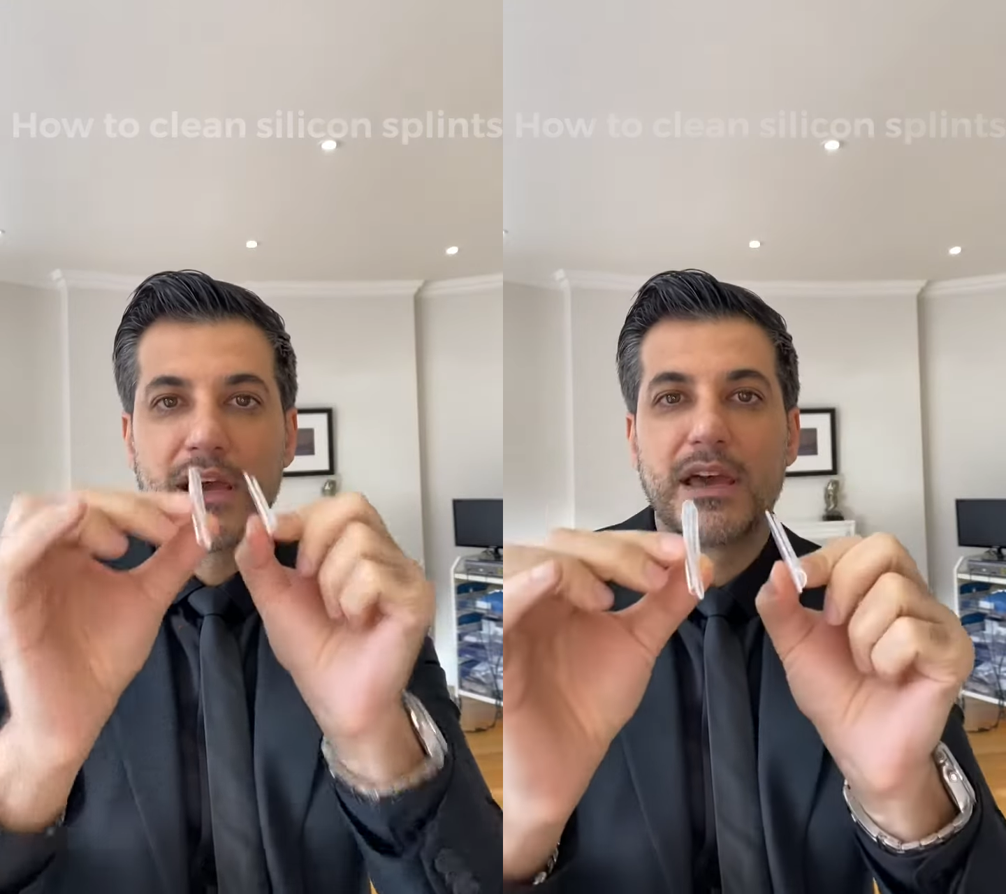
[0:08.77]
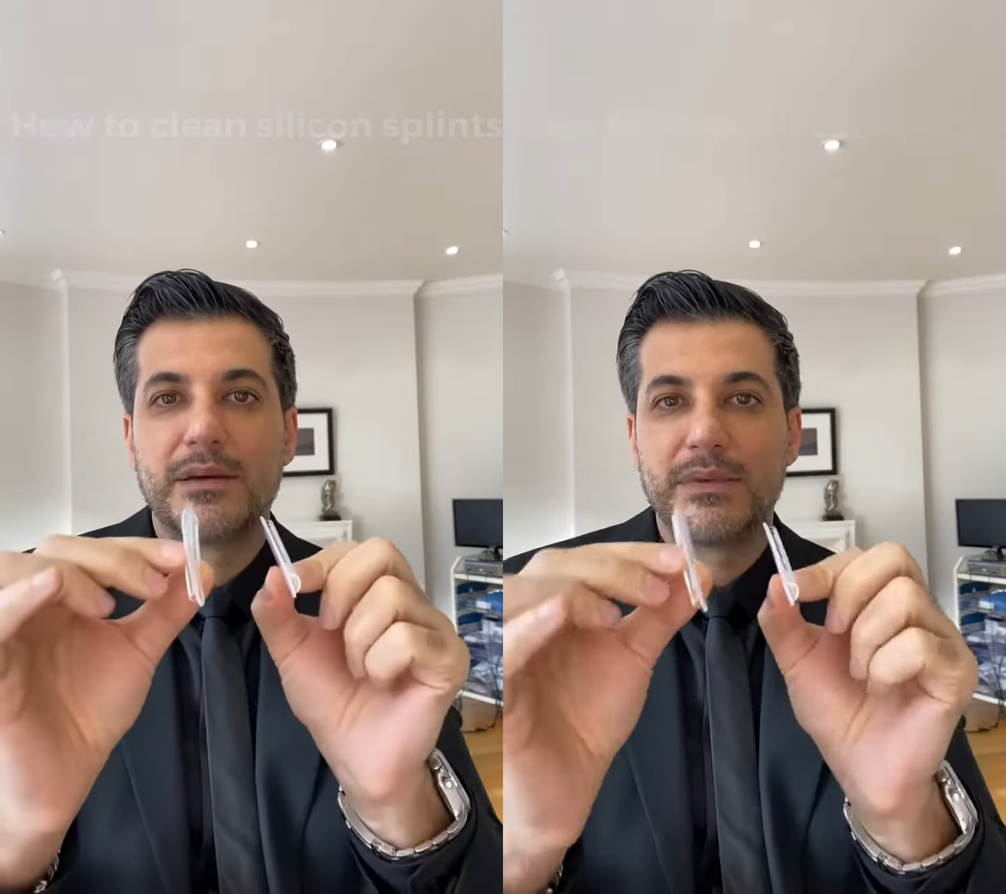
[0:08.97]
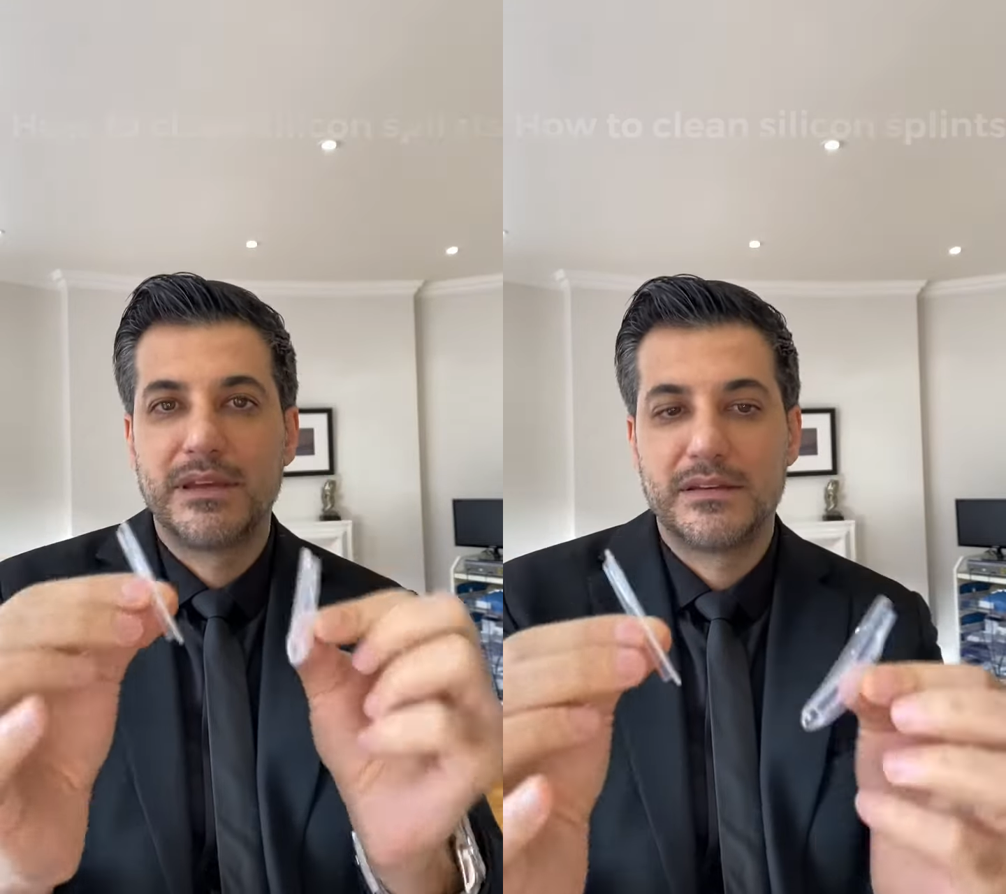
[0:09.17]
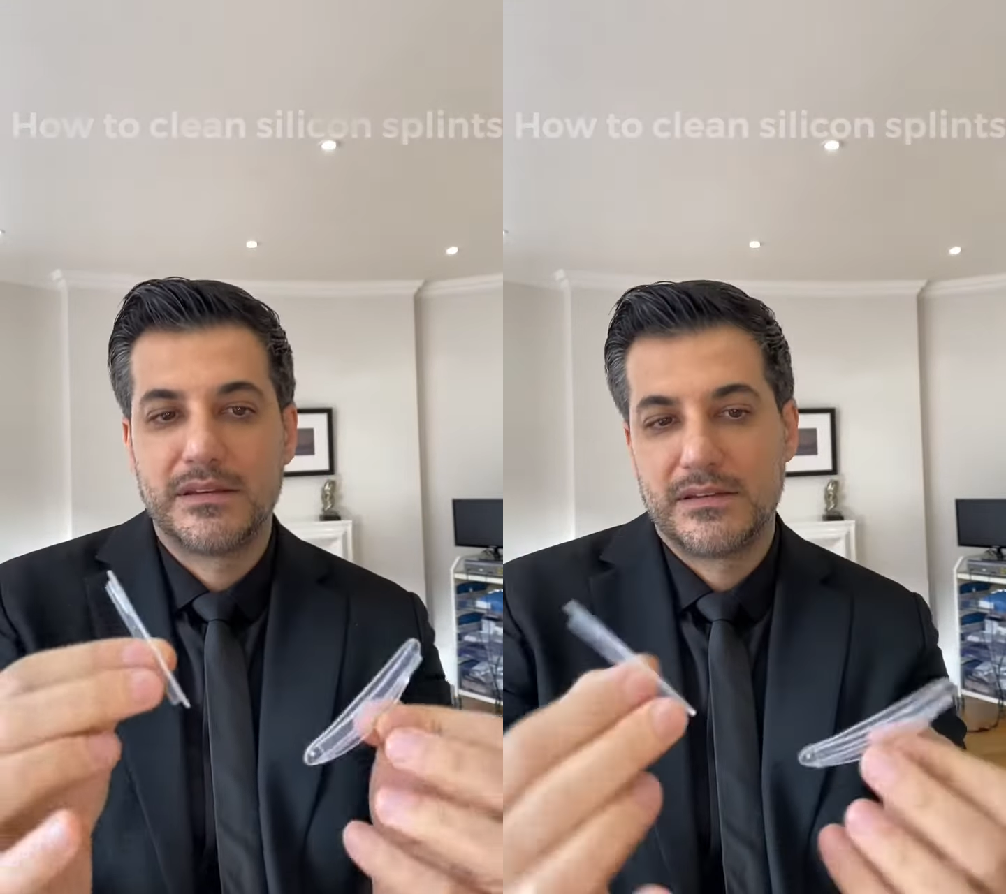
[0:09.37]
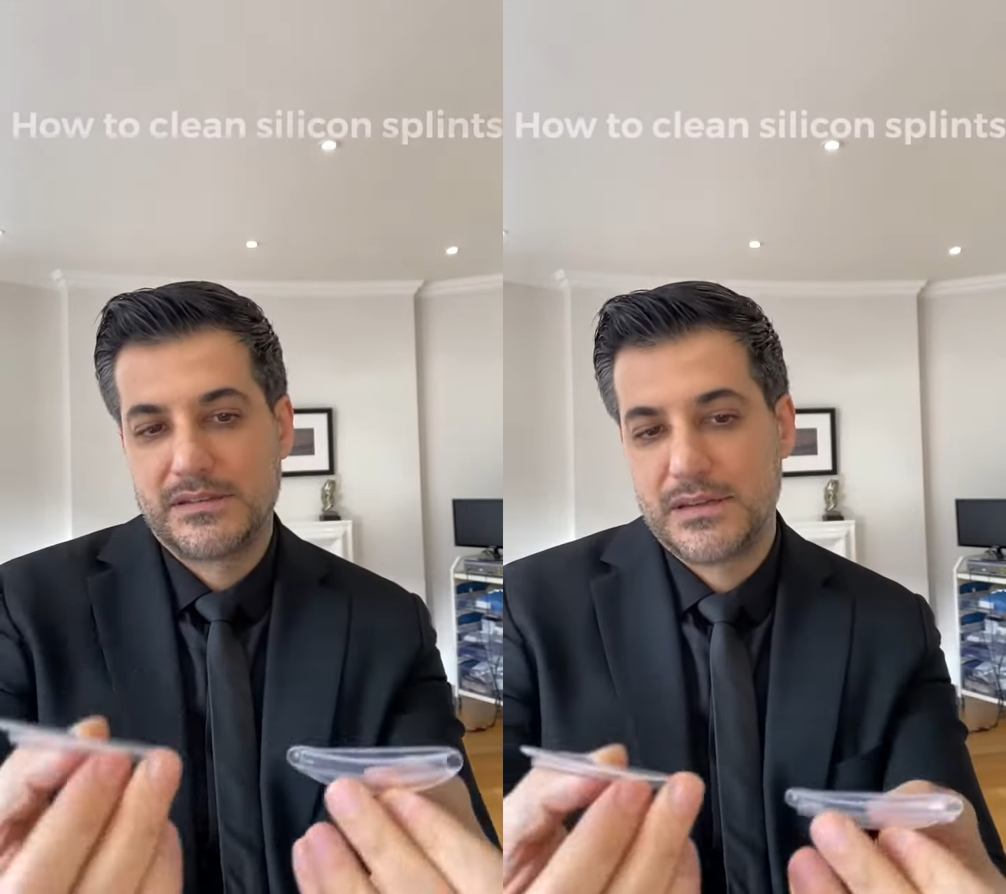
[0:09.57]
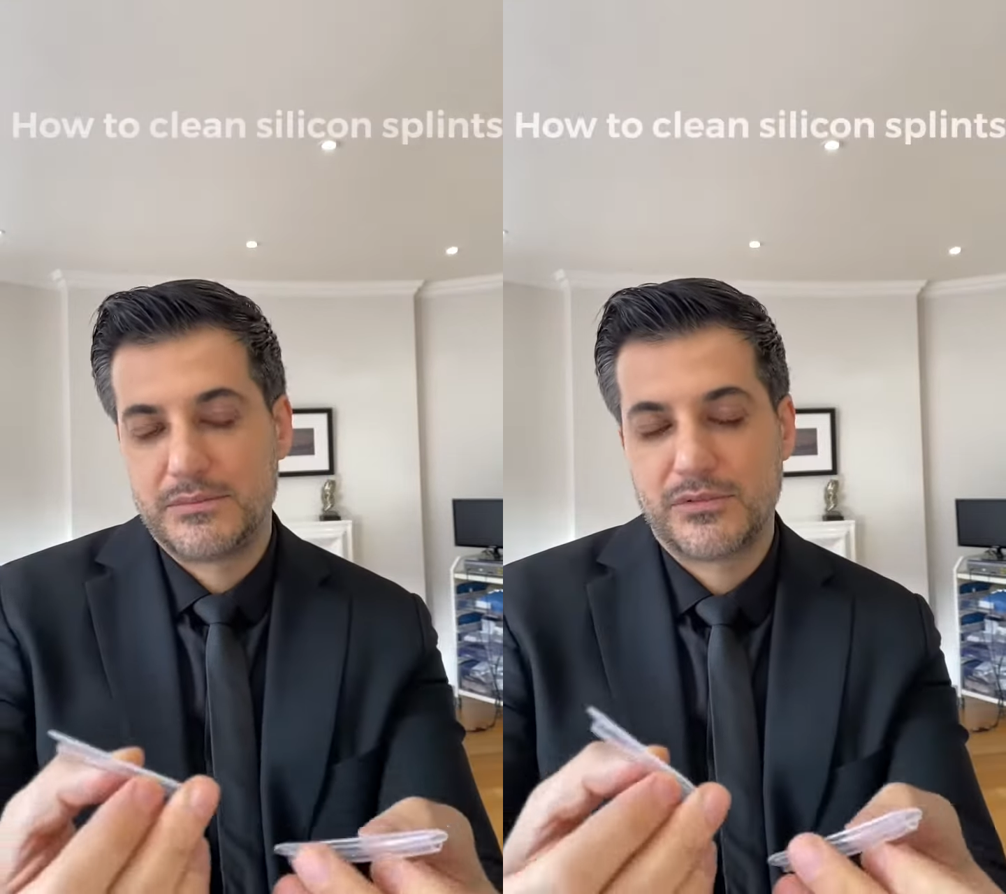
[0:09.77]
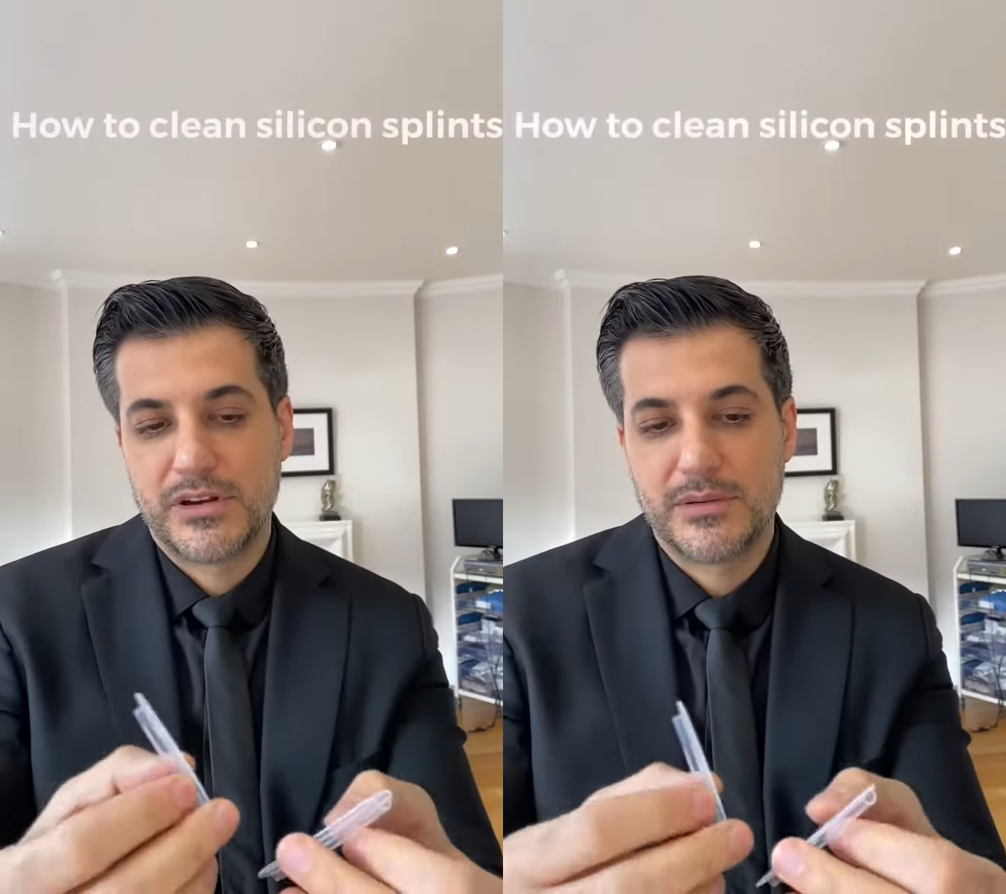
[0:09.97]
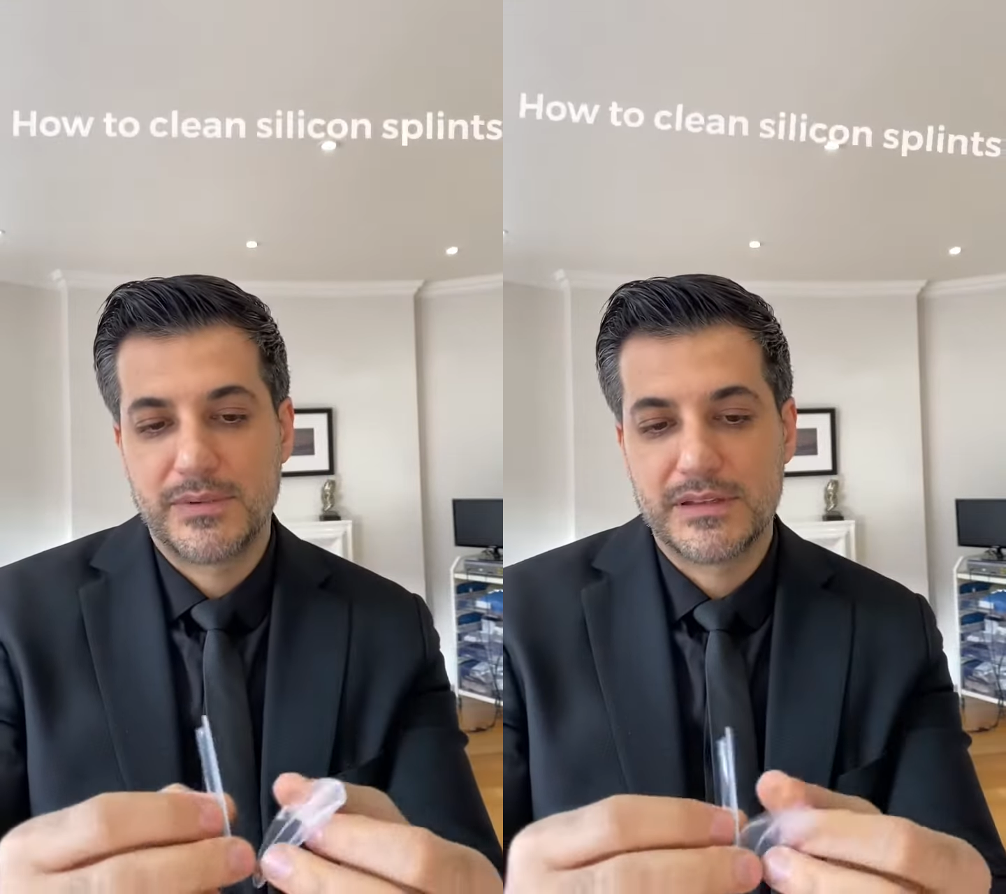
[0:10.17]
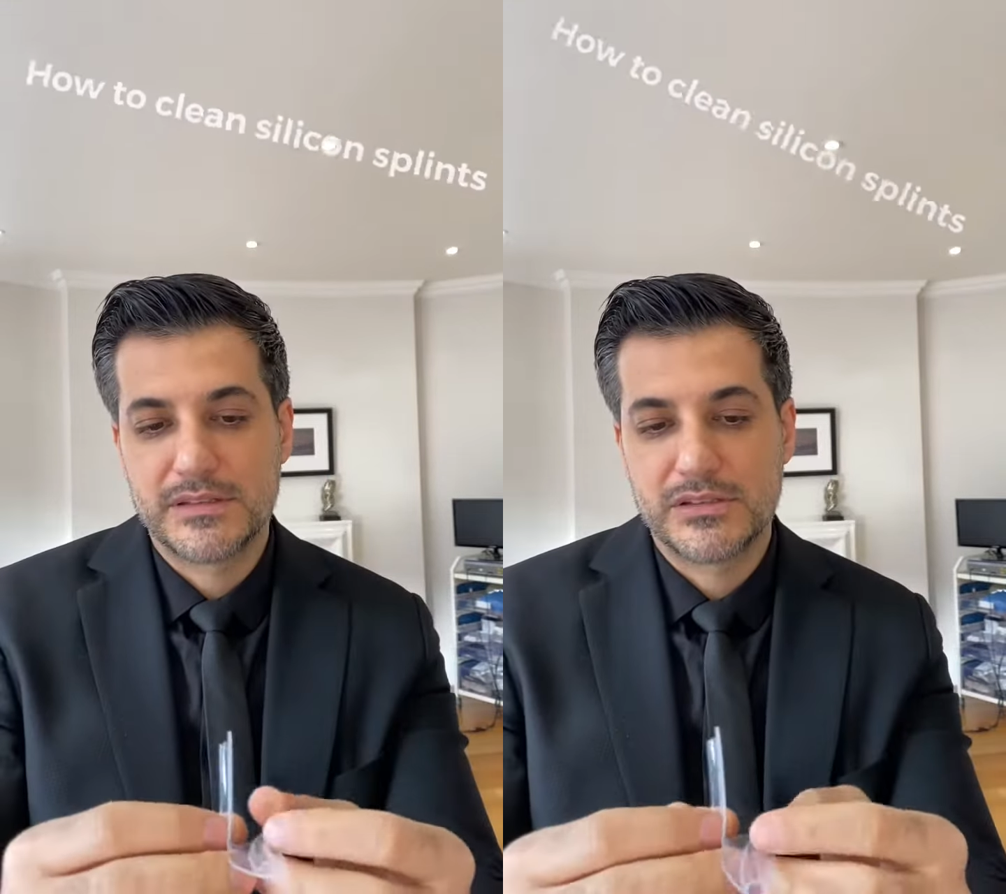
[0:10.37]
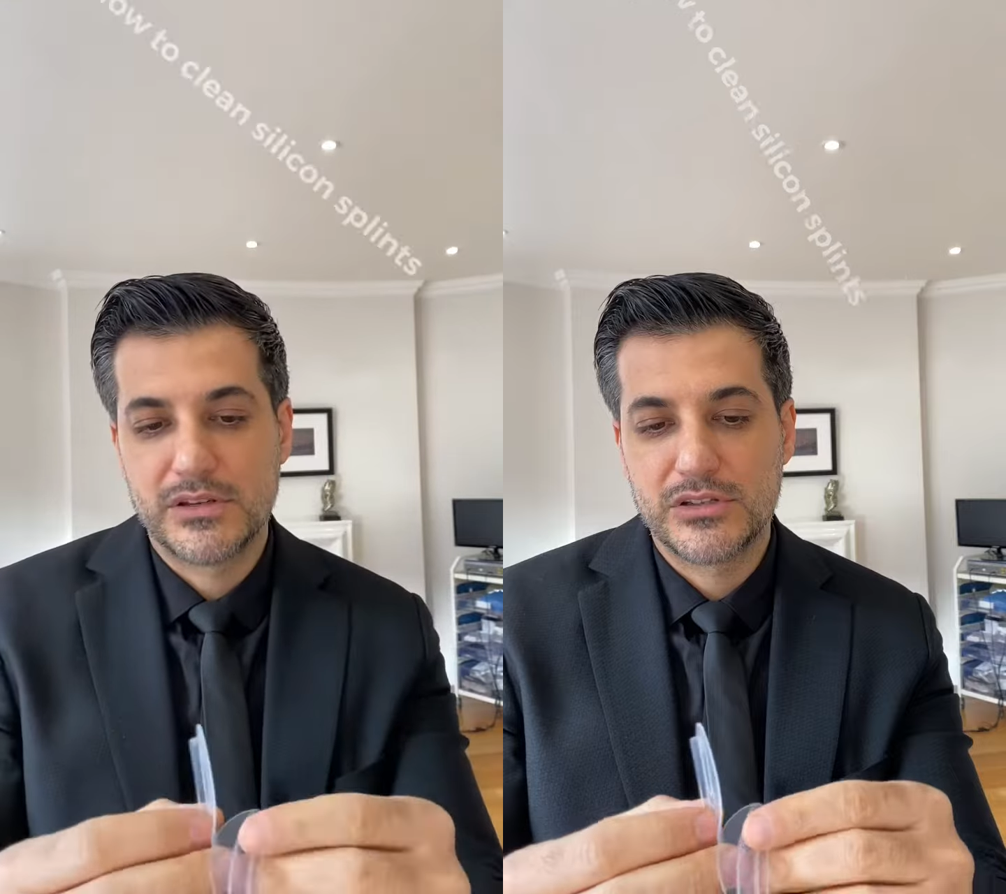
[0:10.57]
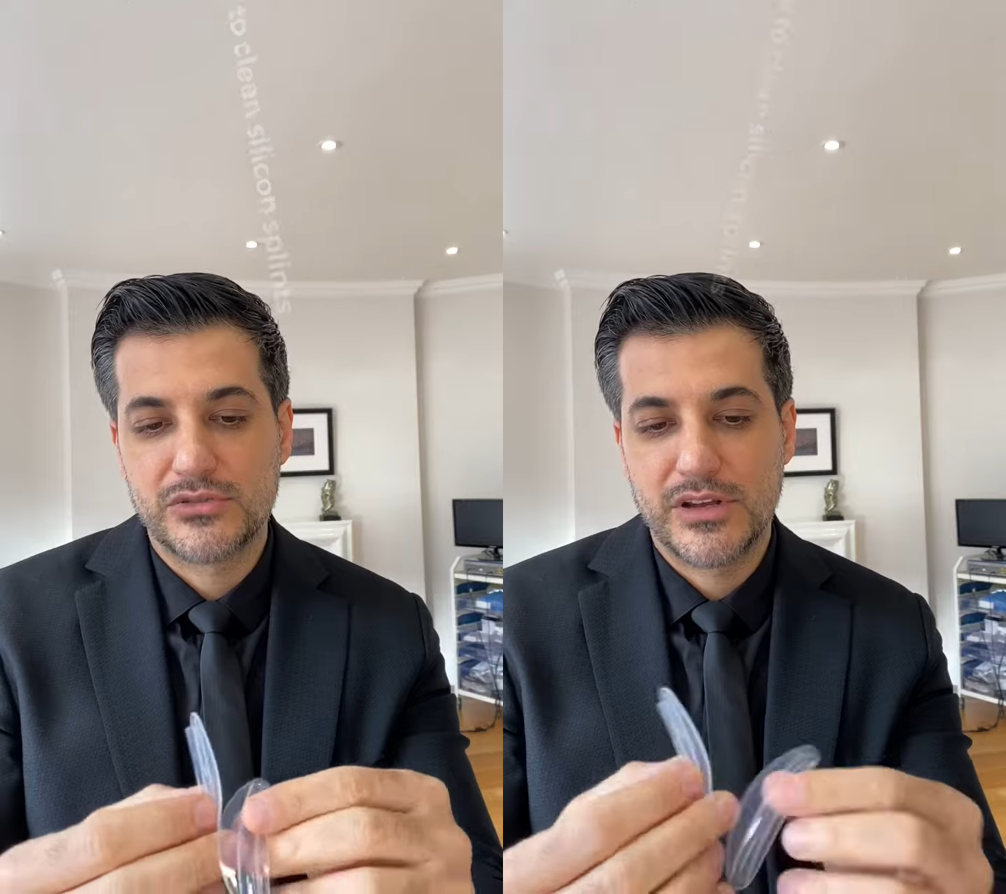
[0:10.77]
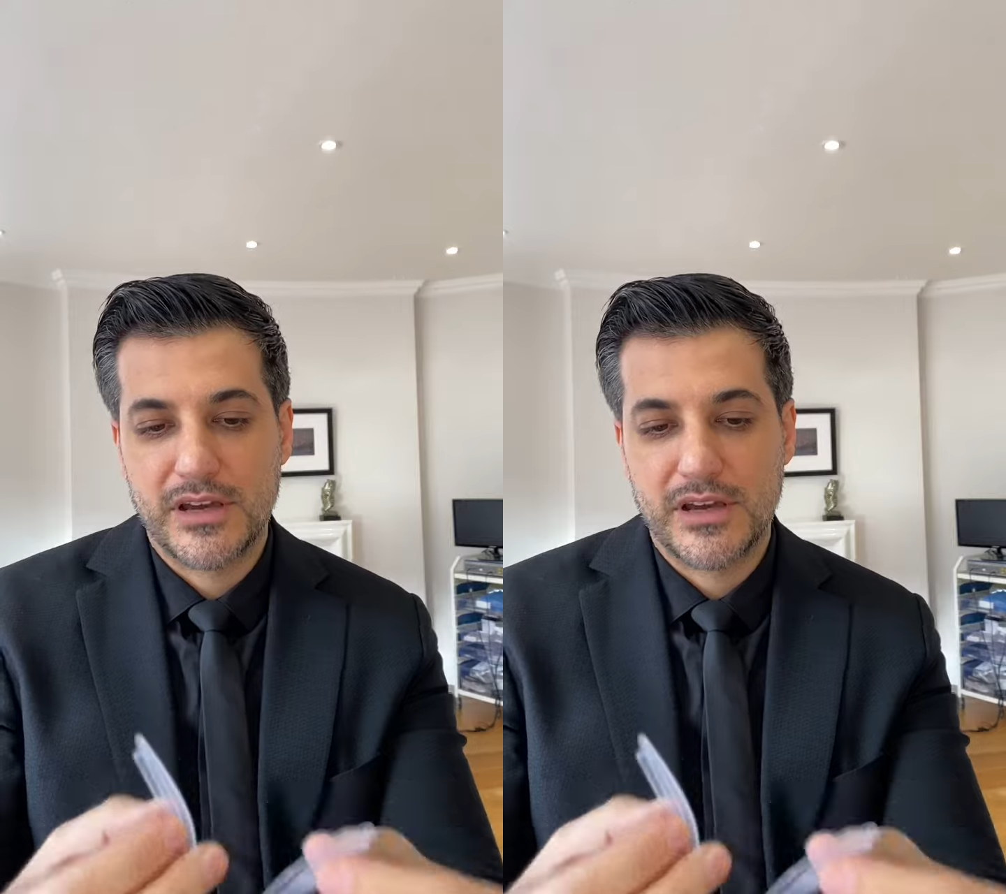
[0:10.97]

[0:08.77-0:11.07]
in the septal rhinoplasty surgery.